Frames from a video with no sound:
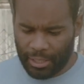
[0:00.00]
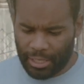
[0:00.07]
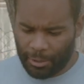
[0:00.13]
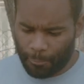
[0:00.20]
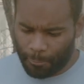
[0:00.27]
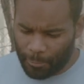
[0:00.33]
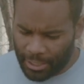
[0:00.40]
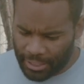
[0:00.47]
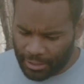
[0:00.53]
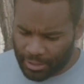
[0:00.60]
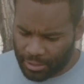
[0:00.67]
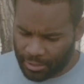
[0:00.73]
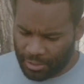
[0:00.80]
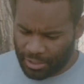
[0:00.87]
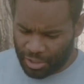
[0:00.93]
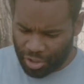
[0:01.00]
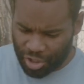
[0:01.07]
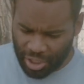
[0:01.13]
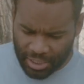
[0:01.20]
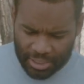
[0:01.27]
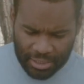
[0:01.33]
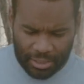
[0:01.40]
a right,
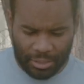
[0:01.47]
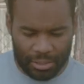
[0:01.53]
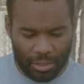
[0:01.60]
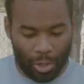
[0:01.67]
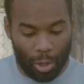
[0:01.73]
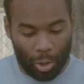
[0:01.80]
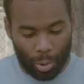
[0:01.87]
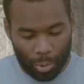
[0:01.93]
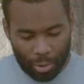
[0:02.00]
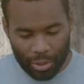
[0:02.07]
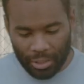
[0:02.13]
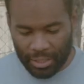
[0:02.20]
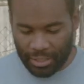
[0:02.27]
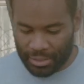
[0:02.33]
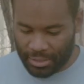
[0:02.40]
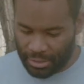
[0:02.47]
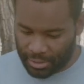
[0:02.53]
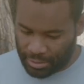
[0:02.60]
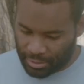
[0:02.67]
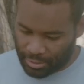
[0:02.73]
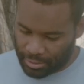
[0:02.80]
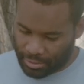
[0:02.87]
justice,
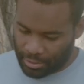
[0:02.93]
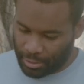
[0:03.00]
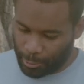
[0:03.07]
ordinances.